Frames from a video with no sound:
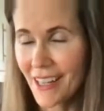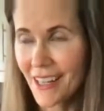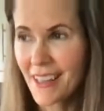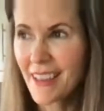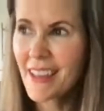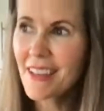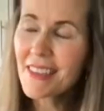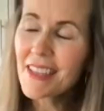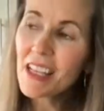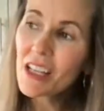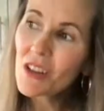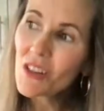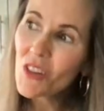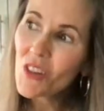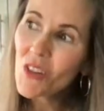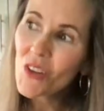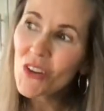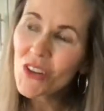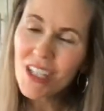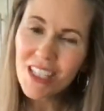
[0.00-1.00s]
I think they
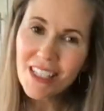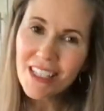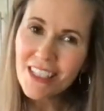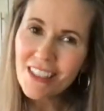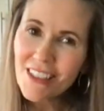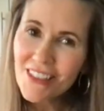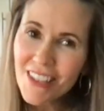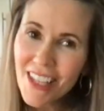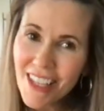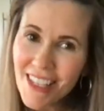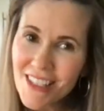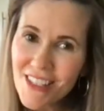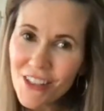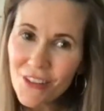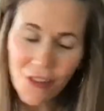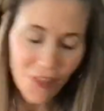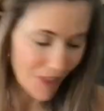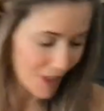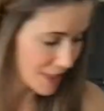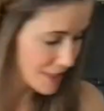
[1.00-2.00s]
look a little nicer
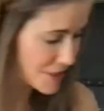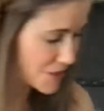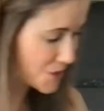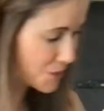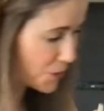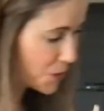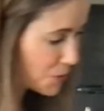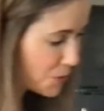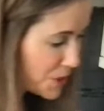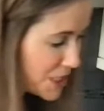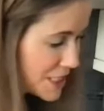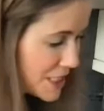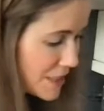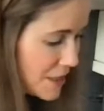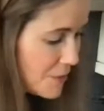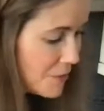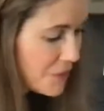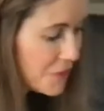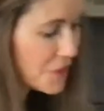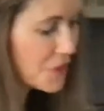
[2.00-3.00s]
thin. So when we did
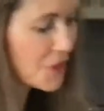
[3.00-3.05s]
them for